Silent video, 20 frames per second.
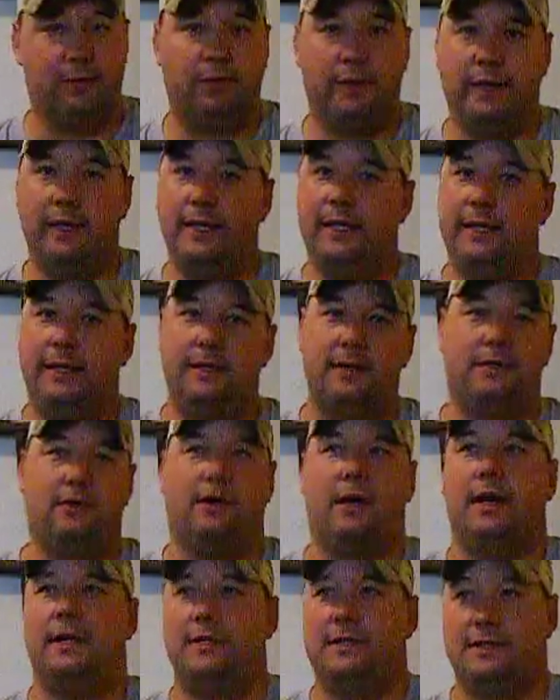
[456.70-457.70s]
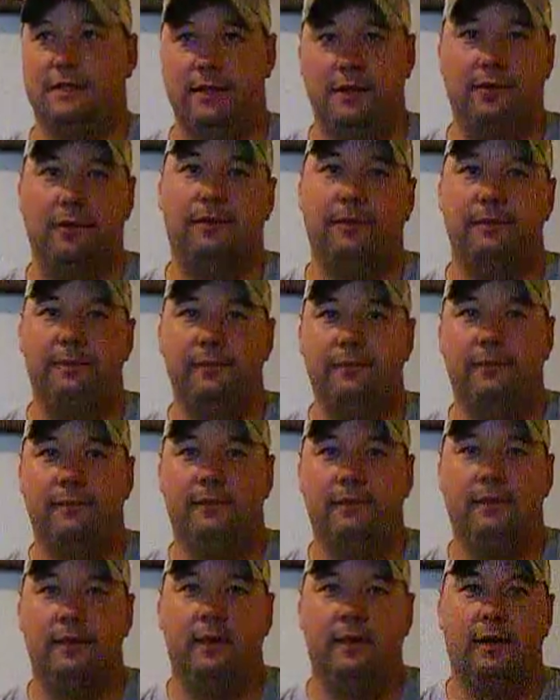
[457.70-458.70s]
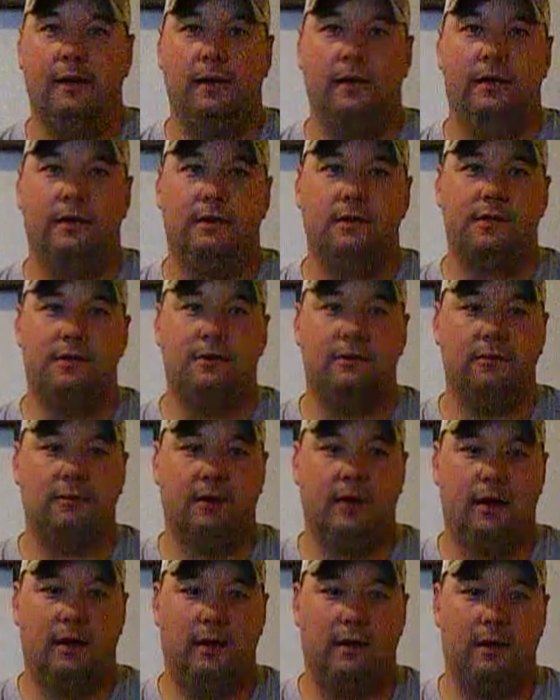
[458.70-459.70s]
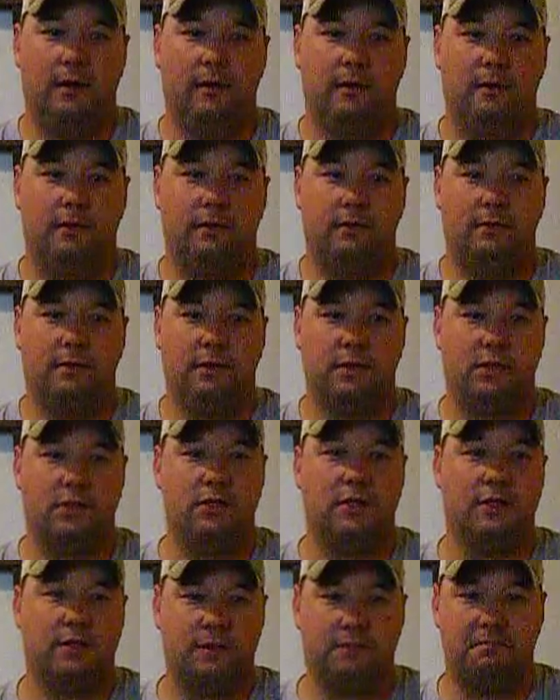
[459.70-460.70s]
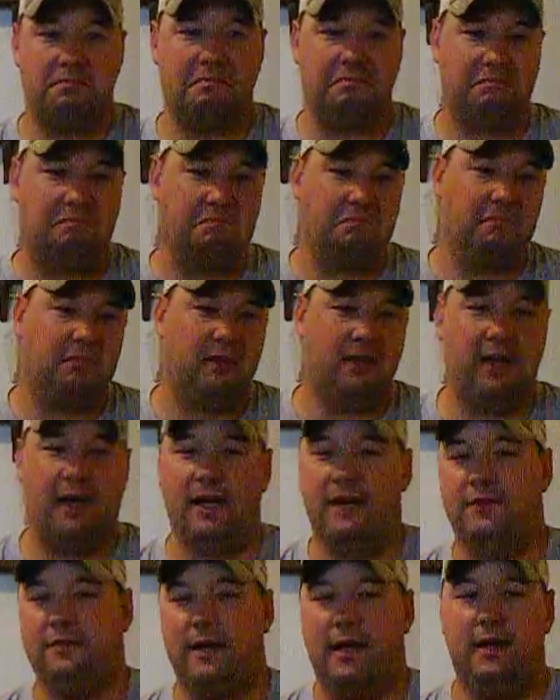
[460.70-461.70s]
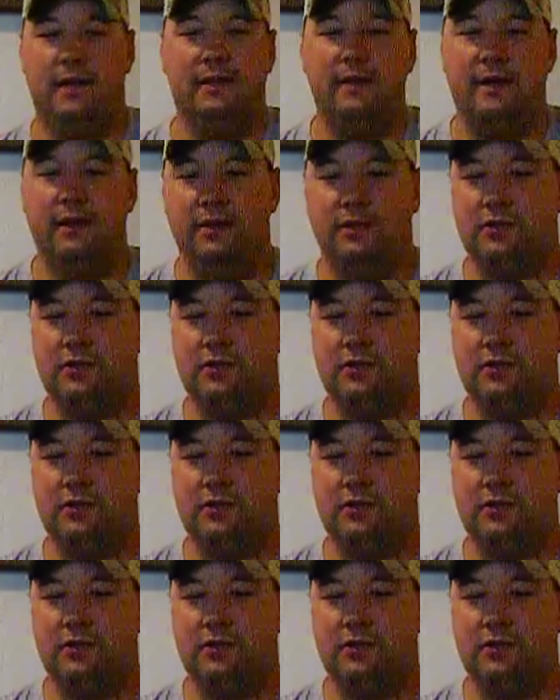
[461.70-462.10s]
really need to try steel to just kind of end the